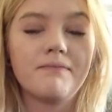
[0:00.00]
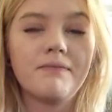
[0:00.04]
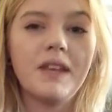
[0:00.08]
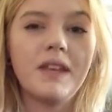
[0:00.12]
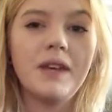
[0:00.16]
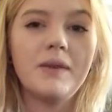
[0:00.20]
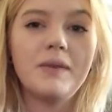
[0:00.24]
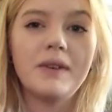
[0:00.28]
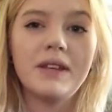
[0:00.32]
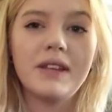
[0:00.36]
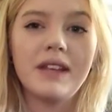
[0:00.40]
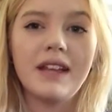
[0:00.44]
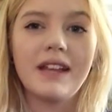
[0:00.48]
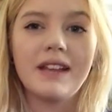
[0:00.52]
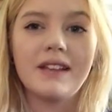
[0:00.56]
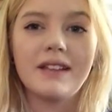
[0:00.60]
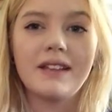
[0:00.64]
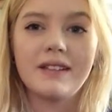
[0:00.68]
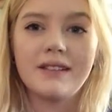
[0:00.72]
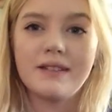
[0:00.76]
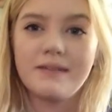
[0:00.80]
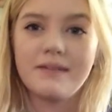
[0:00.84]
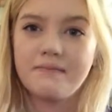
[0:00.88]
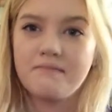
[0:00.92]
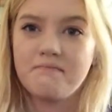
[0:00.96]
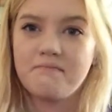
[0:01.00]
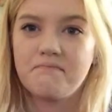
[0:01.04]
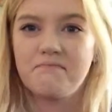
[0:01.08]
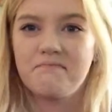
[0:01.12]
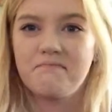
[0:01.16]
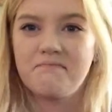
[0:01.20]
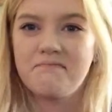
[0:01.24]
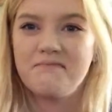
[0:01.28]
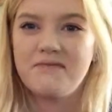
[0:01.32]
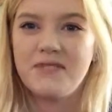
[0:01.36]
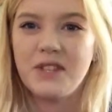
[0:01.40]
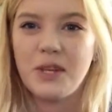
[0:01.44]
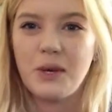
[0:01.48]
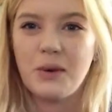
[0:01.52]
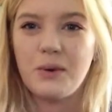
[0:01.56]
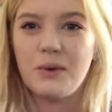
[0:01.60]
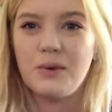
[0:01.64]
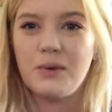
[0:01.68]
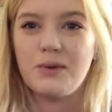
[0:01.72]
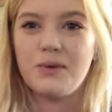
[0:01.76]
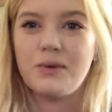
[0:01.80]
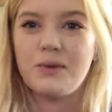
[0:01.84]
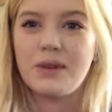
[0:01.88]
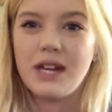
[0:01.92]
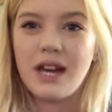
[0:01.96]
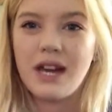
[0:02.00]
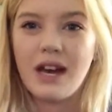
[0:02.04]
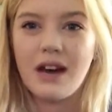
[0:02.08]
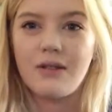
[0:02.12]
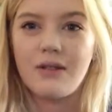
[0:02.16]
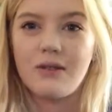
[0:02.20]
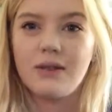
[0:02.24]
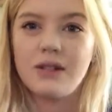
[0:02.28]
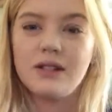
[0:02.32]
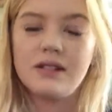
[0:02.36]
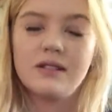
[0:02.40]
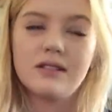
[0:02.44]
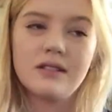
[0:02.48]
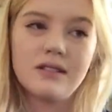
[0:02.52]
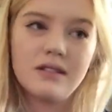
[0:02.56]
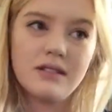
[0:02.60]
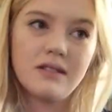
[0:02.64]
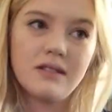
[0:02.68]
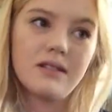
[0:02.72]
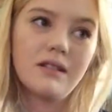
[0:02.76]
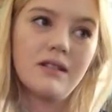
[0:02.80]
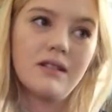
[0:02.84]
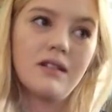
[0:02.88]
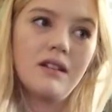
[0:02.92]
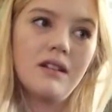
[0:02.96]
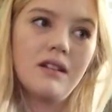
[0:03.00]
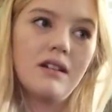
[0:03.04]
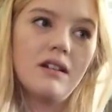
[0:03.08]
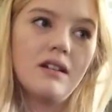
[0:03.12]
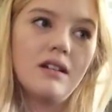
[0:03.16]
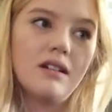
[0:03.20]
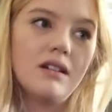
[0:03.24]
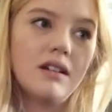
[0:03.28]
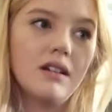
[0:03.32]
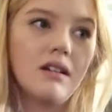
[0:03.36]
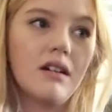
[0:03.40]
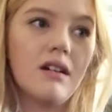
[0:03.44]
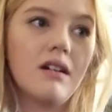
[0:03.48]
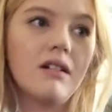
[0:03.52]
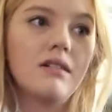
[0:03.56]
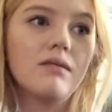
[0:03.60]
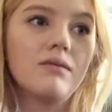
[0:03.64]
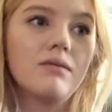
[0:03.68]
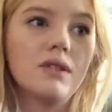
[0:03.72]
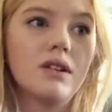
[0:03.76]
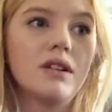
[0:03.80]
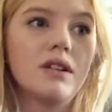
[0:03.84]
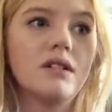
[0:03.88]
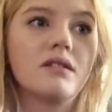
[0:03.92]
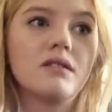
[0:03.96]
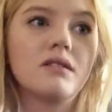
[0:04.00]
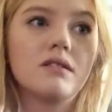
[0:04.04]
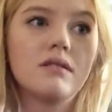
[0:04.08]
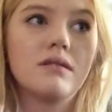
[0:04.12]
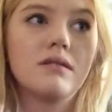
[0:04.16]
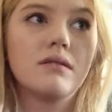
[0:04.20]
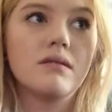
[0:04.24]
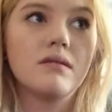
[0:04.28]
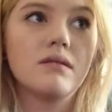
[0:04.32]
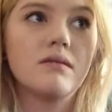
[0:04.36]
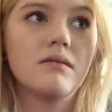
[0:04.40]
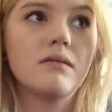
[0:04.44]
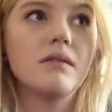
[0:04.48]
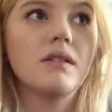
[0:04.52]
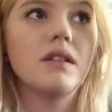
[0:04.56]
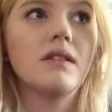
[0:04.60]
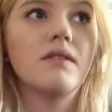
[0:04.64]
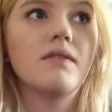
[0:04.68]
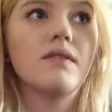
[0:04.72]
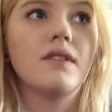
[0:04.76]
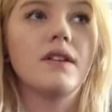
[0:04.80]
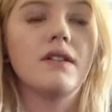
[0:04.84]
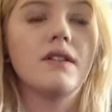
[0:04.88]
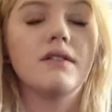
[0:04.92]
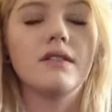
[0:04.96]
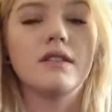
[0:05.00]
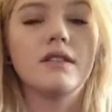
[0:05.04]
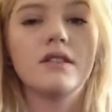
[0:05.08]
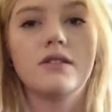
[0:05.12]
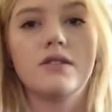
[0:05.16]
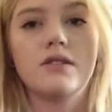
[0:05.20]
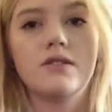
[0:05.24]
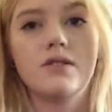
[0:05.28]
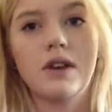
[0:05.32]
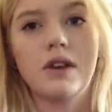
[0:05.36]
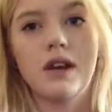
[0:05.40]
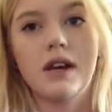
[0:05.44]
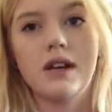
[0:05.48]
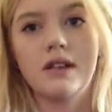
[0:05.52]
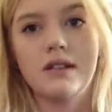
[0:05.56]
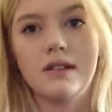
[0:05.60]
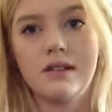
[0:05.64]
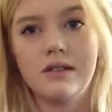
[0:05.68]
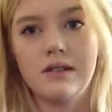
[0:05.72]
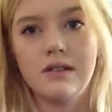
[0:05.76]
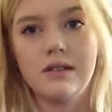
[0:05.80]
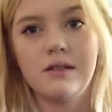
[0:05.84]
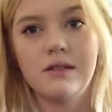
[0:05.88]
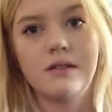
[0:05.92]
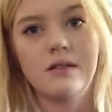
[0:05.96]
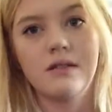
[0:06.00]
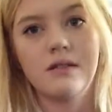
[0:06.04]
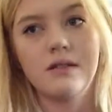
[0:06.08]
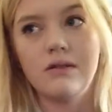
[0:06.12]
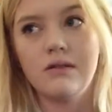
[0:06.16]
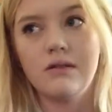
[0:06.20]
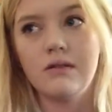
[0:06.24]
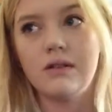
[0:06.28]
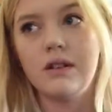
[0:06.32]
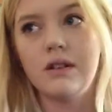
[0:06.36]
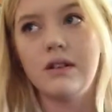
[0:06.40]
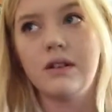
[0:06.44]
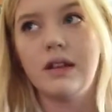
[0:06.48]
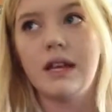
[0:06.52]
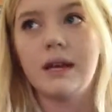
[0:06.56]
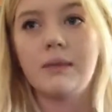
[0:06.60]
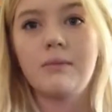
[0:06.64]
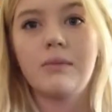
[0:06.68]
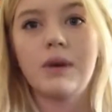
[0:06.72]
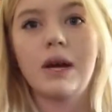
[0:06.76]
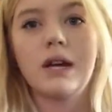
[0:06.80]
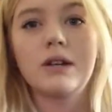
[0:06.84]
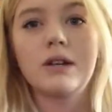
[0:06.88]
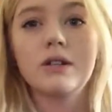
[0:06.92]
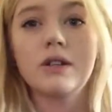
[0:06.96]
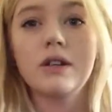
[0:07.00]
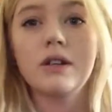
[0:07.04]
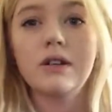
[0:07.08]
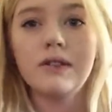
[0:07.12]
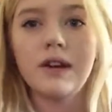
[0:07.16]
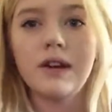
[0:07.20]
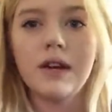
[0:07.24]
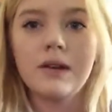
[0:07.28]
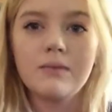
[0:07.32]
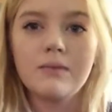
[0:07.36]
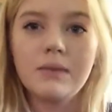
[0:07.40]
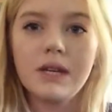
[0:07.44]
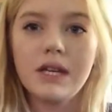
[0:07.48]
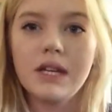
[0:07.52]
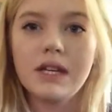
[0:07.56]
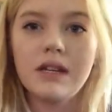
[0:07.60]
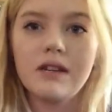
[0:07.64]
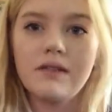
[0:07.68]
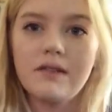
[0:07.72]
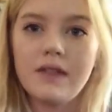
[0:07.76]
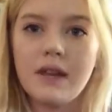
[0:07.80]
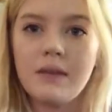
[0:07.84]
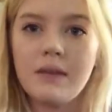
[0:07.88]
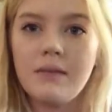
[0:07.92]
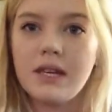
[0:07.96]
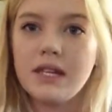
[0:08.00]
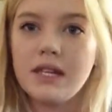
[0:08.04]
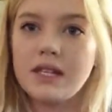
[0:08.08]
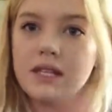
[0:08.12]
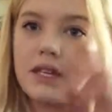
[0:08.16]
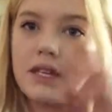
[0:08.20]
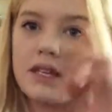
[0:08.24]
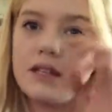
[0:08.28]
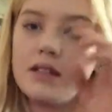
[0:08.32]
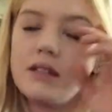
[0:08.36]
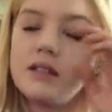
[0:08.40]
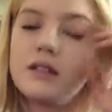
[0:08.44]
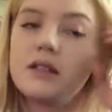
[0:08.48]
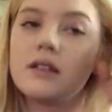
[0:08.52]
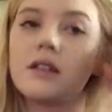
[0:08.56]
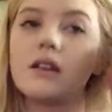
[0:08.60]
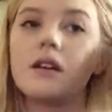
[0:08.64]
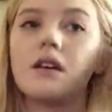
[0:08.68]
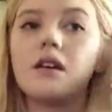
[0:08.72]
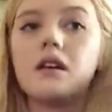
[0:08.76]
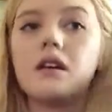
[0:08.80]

maybe like 2-3 hours. And it got worse if there was stress or like pressure around me, if that makes sense.